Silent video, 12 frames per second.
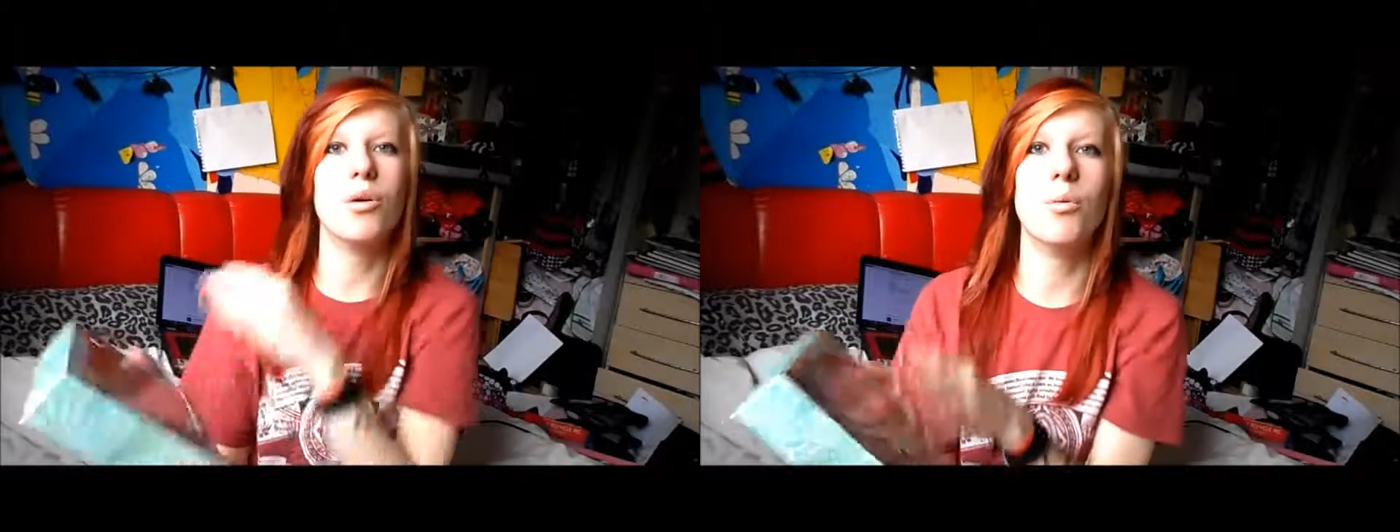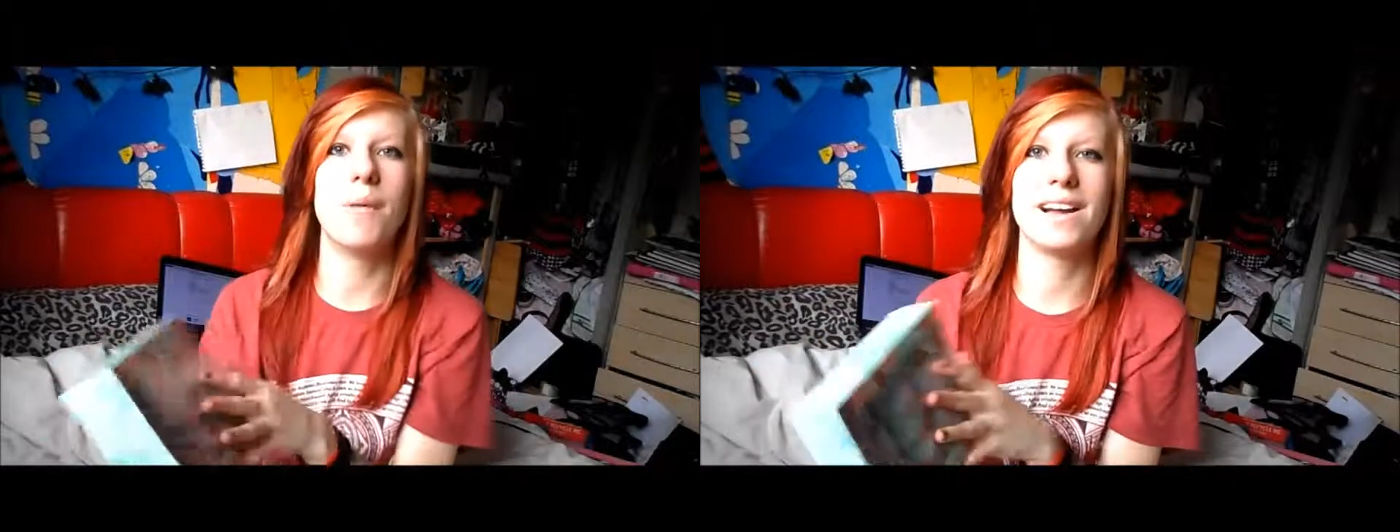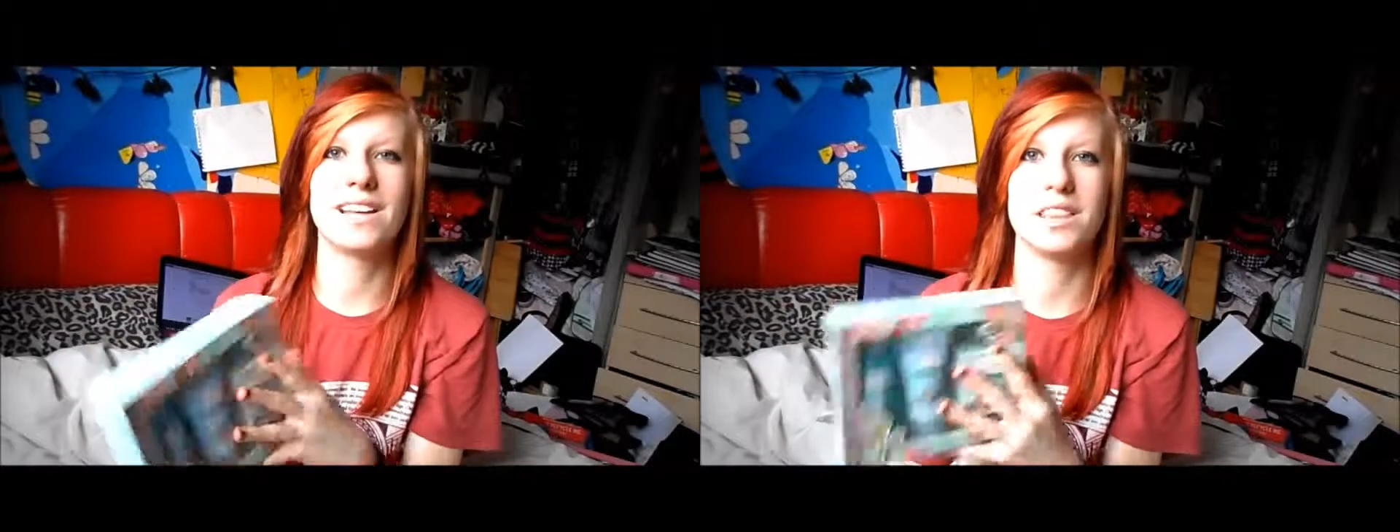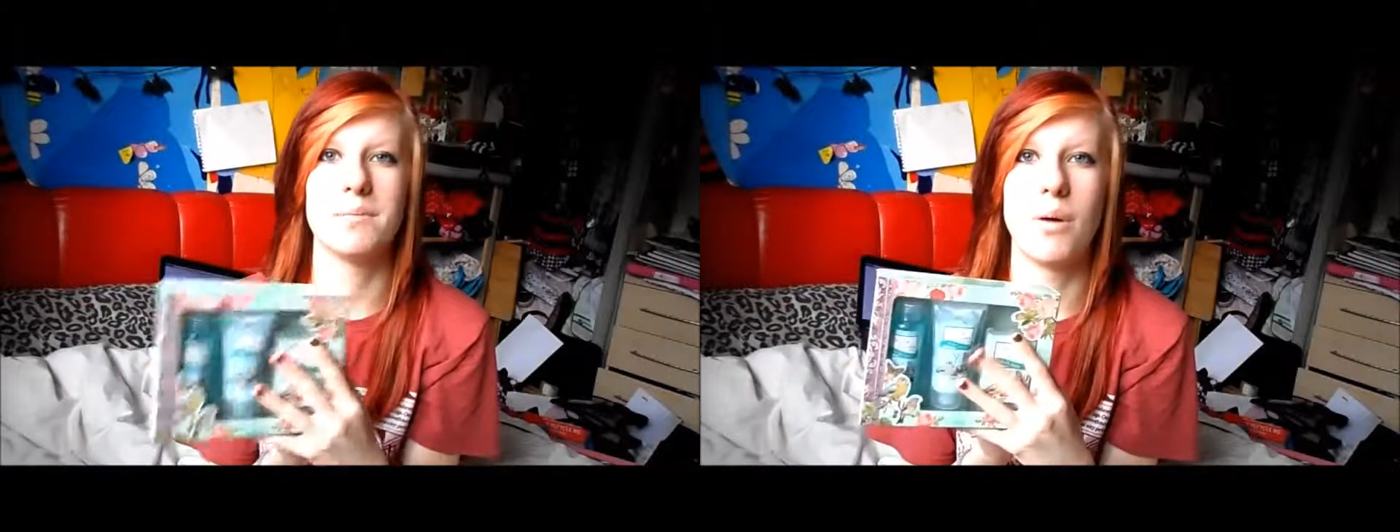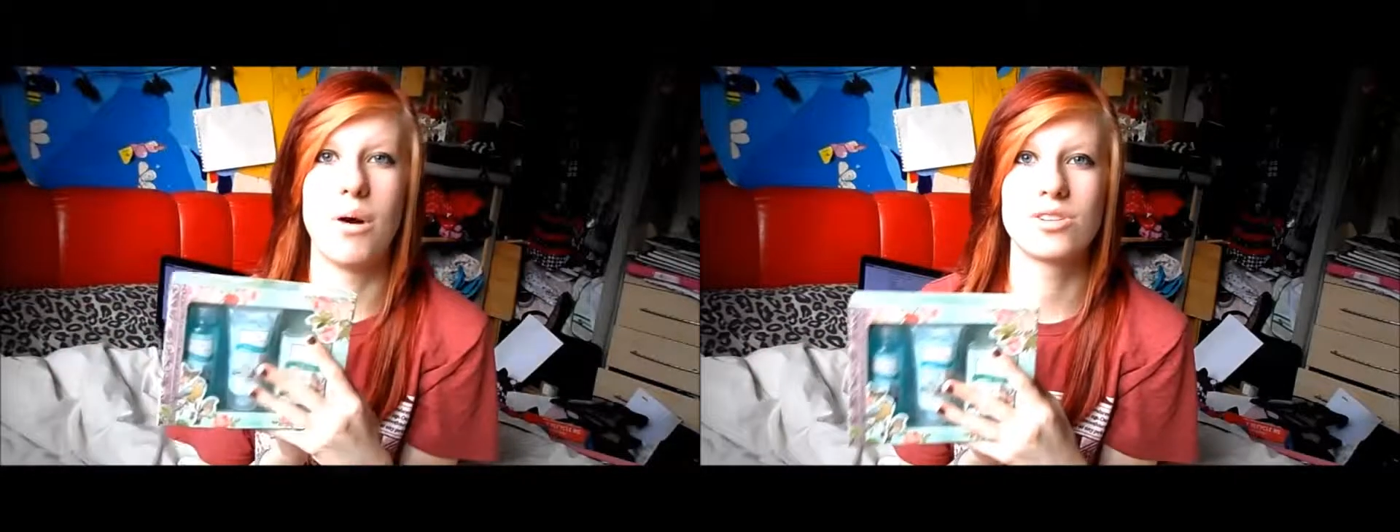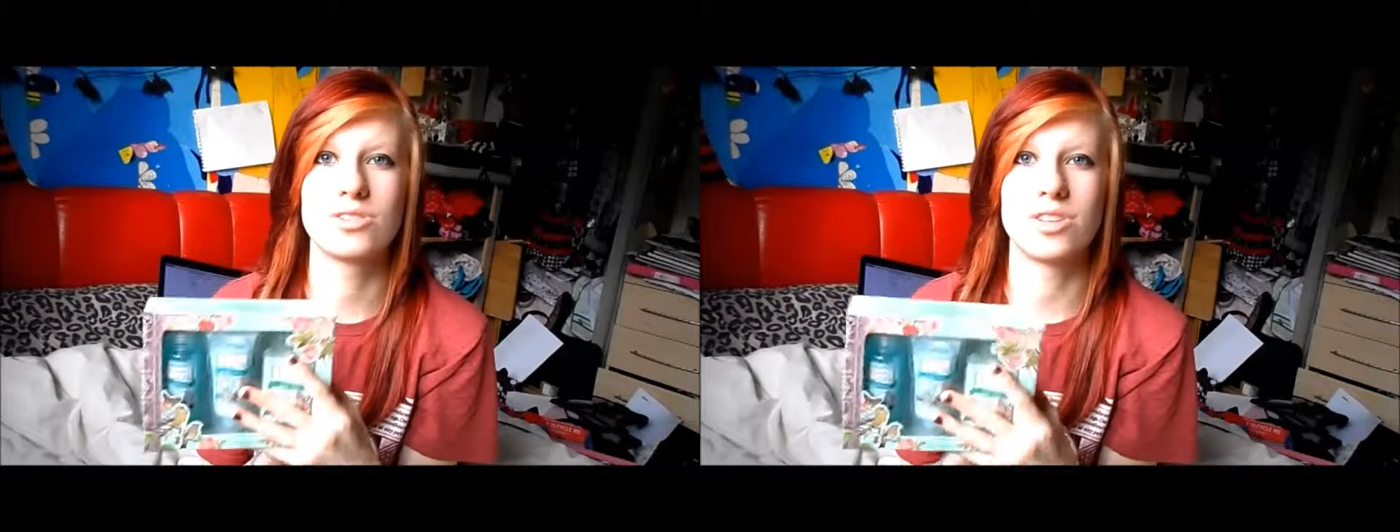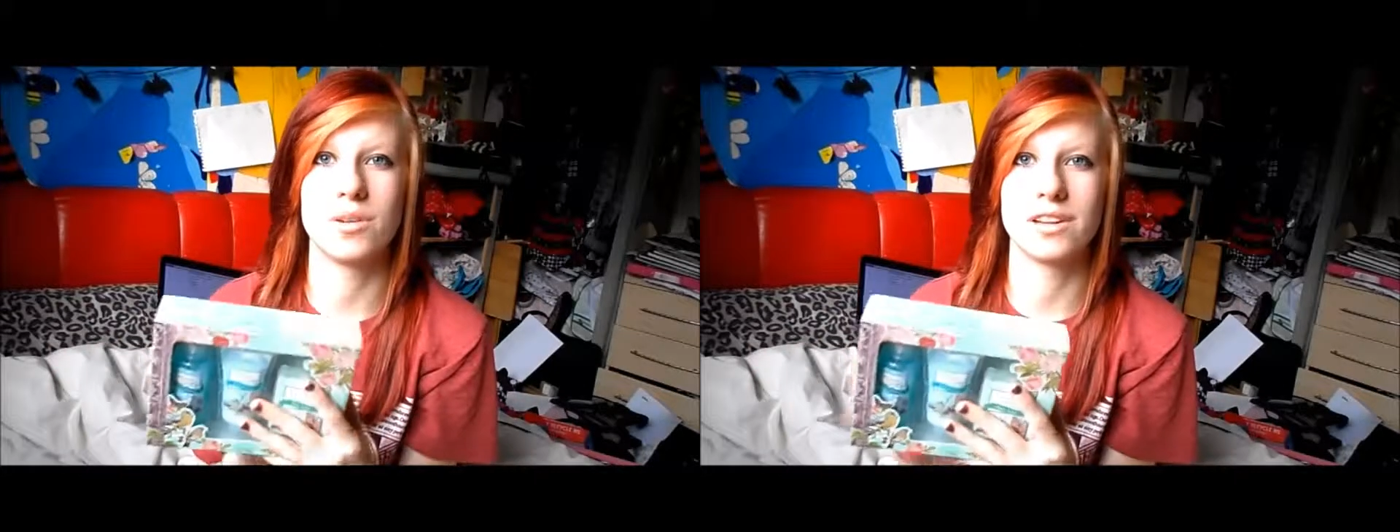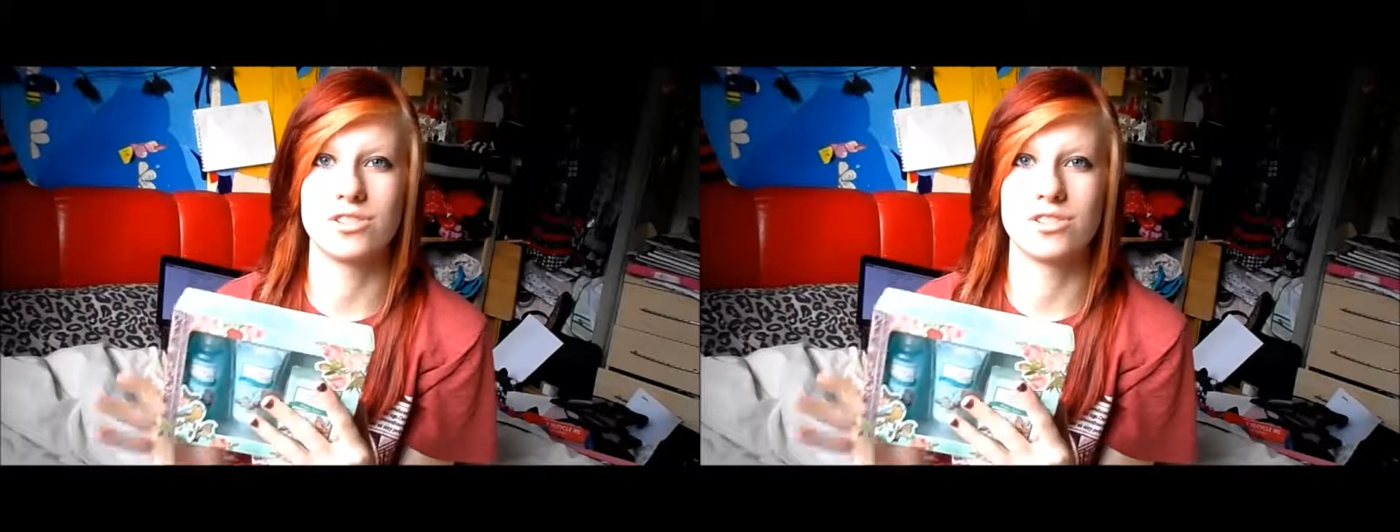put it all back in the box so